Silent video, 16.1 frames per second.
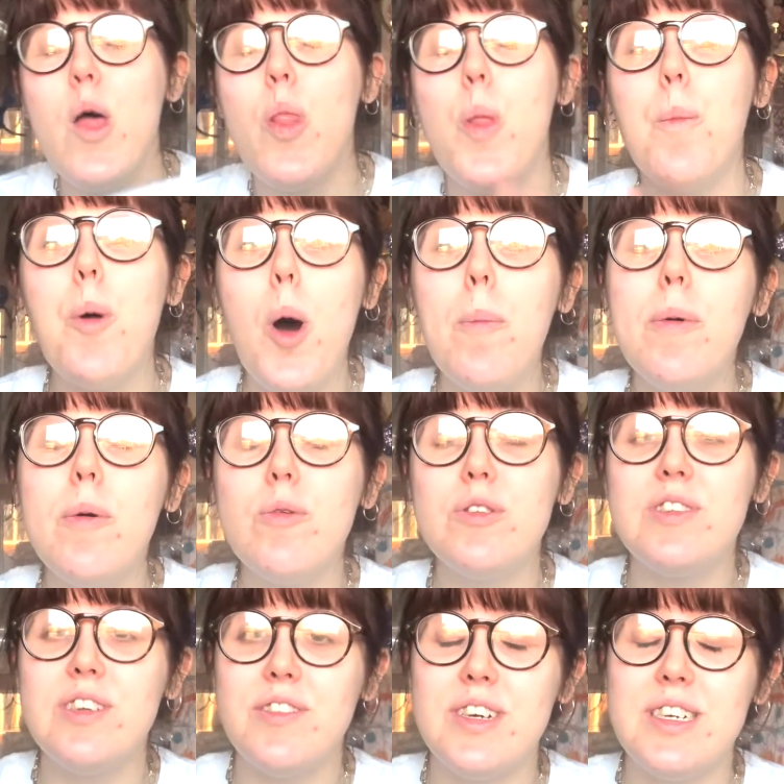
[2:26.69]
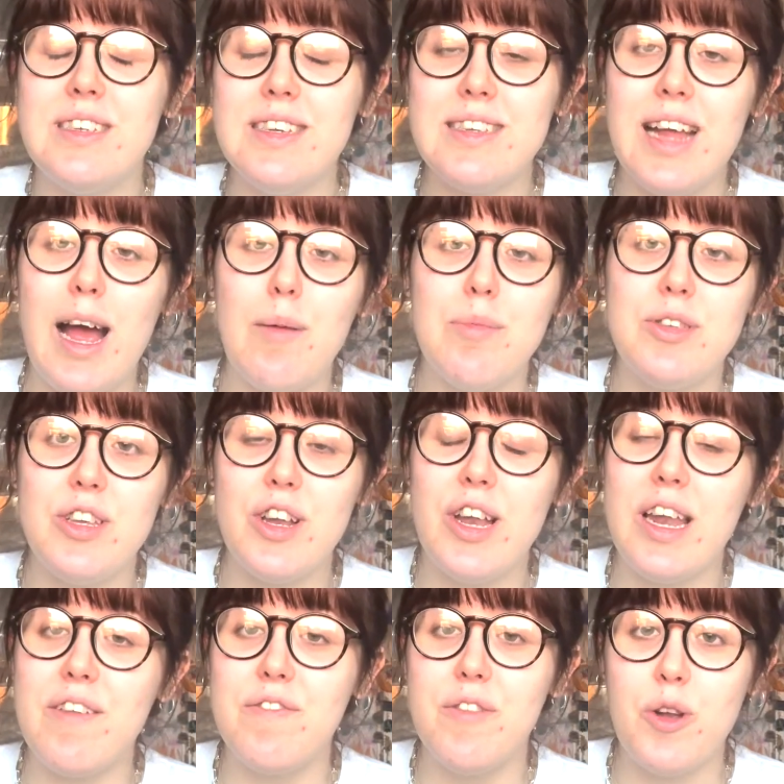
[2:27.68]
The Poppy War series is
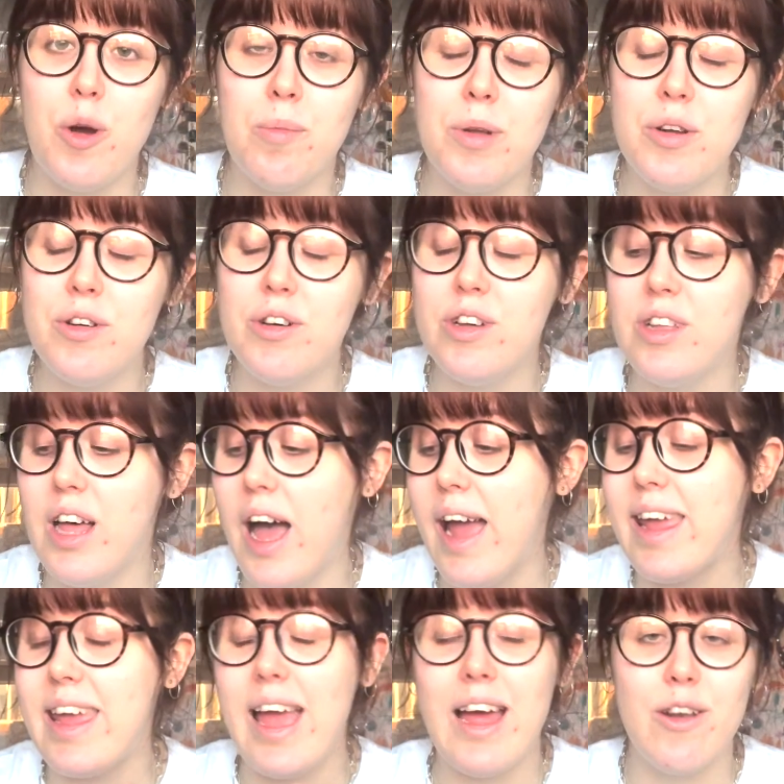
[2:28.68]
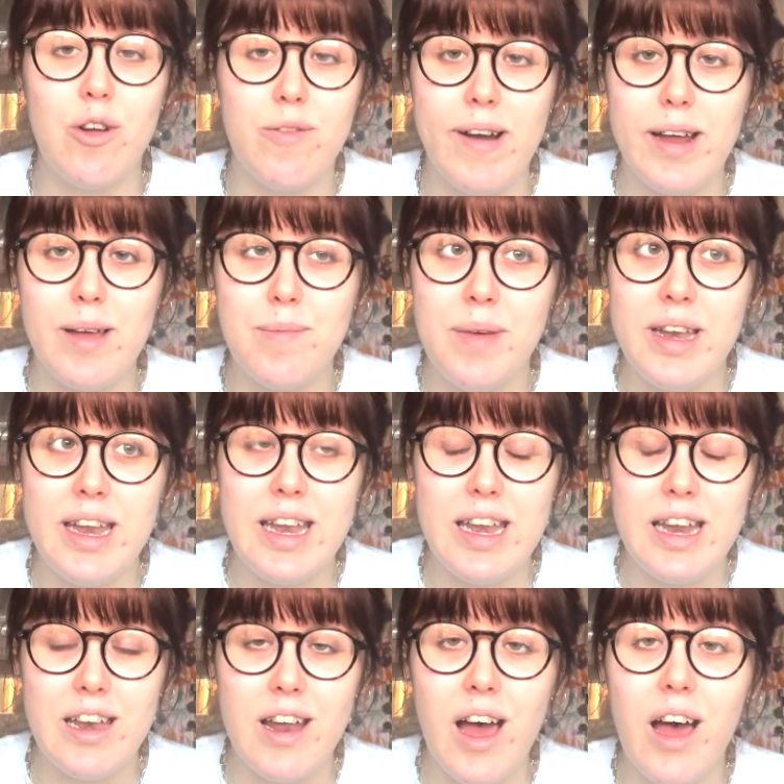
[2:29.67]
absolutely phenomenal. I cannot recommend it
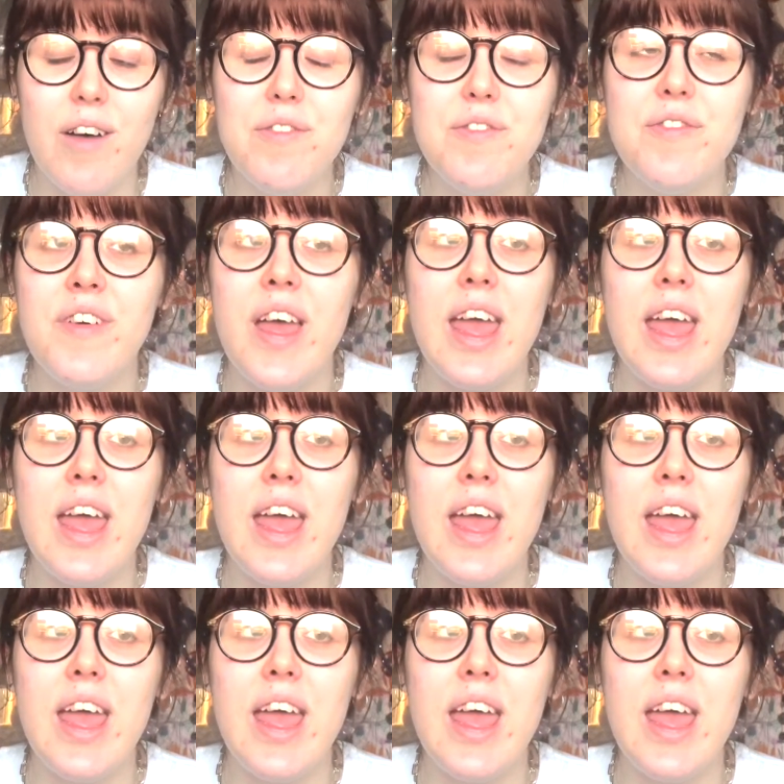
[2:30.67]
enough.